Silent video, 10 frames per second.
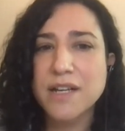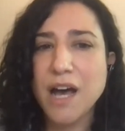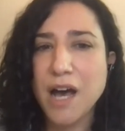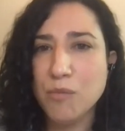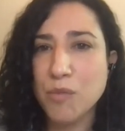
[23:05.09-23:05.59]

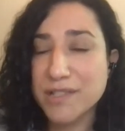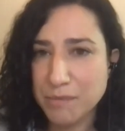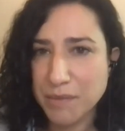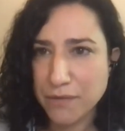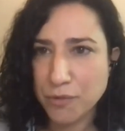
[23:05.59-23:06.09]
What does it
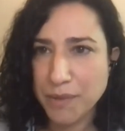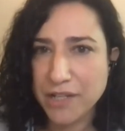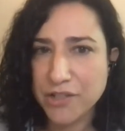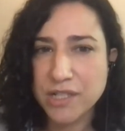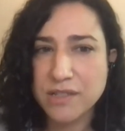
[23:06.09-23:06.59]
mean for
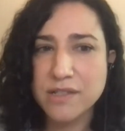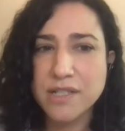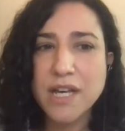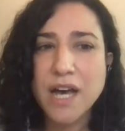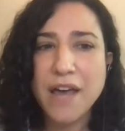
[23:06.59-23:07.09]
patients?
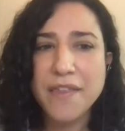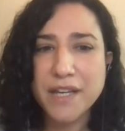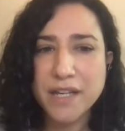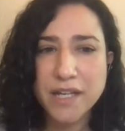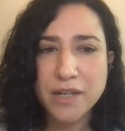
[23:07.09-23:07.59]
I
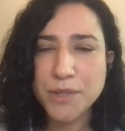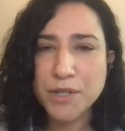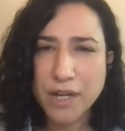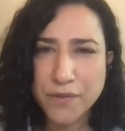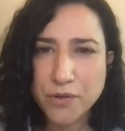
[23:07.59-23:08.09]
think it would be
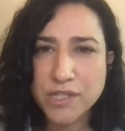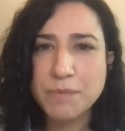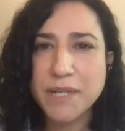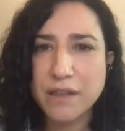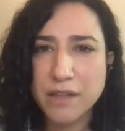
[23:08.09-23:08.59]
great if you could
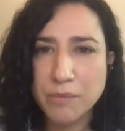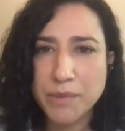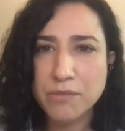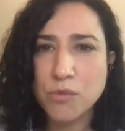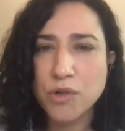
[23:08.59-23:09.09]
speak a little
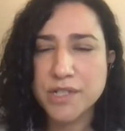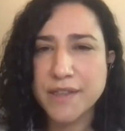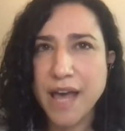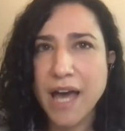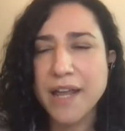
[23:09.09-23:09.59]
bit more to that.